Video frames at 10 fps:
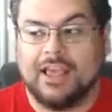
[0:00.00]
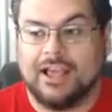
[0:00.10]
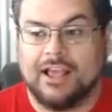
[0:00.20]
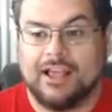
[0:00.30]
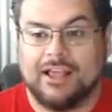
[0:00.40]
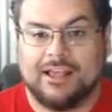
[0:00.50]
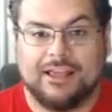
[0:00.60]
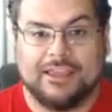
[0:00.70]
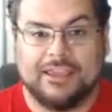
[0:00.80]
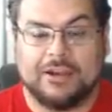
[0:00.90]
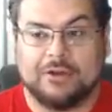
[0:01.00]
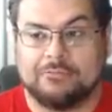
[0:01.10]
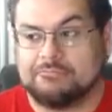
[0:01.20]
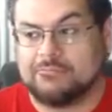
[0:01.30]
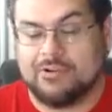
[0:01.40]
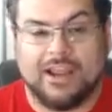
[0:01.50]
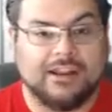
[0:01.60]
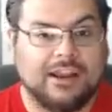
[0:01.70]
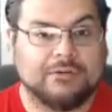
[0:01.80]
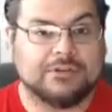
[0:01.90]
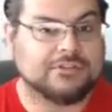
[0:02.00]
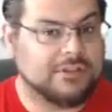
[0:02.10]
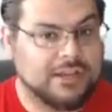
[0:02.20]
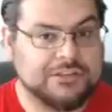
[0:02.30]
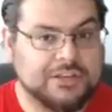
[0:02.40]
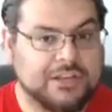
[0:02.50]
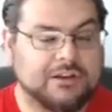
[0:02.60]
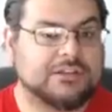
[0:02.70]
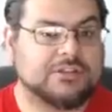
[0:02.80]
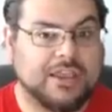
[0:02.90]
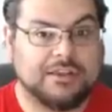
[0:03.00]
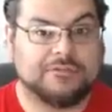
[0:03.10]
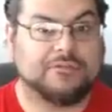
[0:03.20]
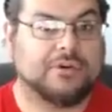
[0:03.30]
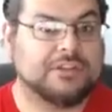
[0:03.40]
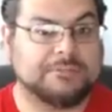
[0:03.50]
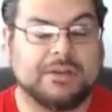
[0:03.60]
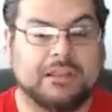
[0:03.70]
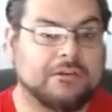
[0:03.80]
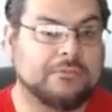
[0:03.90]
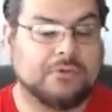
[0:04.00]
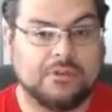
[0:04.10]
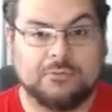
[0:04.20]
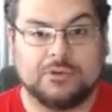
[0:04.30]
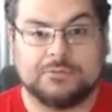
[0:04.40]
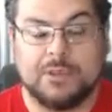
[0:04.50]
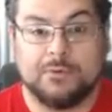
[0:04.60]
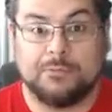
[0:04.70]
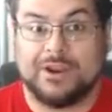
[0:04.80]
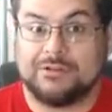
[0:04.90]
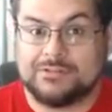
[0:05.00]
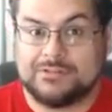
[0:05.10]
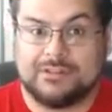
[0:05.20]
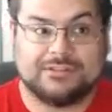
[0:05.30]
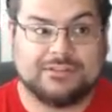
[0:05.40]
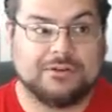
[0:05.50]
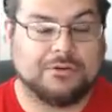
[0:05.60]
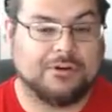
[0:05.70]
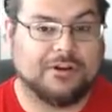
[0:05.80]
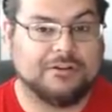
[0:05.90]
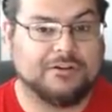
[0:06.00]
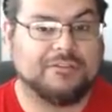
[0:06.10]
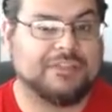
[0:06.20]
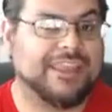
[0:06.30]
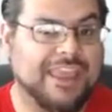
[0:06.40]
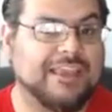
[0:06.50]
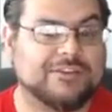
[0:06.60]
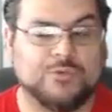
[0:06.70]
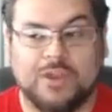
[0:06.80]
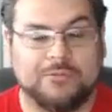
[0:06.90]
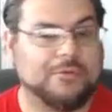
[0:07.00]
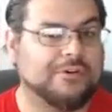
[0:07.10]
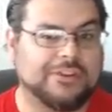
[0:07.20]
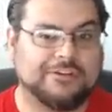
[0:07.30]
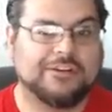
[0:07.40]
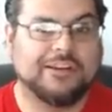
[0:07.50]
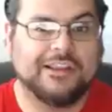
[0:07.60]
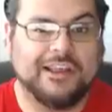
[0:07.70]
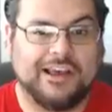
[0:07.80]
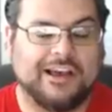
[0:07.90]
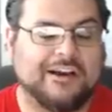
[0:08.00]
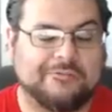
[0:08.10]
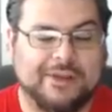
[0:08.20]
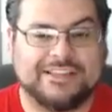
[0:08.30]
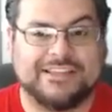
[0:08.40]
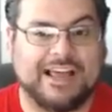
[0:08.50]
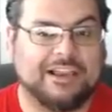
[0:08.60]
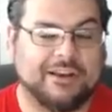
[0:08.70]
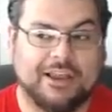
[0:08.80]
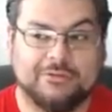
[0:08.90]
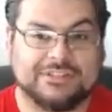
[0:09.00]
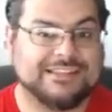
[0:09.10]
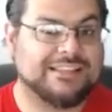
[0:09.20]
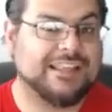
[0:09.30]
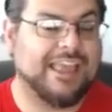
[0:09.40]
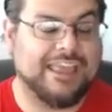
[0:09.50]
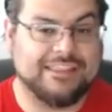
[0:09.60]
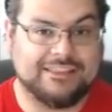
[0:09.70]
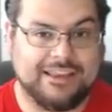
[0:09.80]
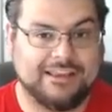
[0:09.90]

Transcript: Uh, you know, granted, I was an engineer, so I could afford to spend a little more than most people, but I was still one hundred fifty K is way more than uh, my salary. I was sixty K in debt.